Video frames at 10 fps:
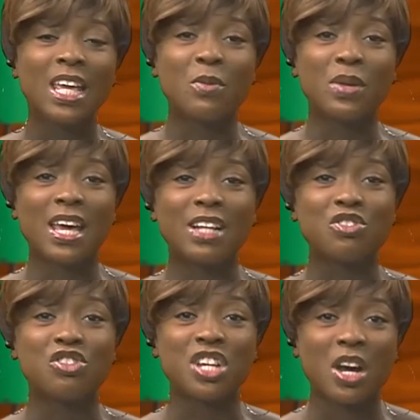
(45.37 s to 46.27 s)
He'll be here
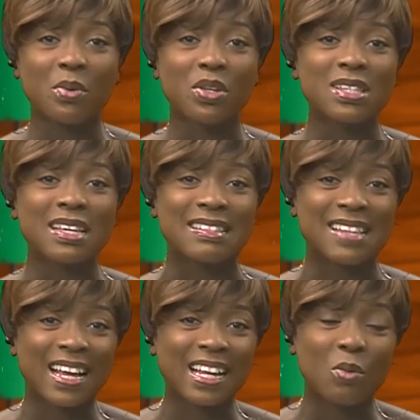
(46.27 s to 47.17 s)
to share with us
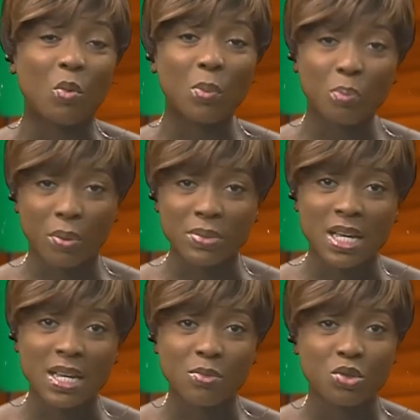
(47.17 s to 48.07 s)
exactly what
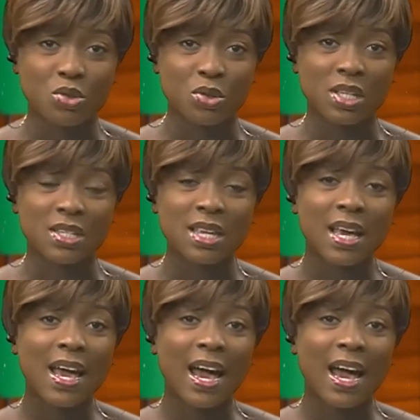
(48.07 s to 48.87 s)
prompted him to do this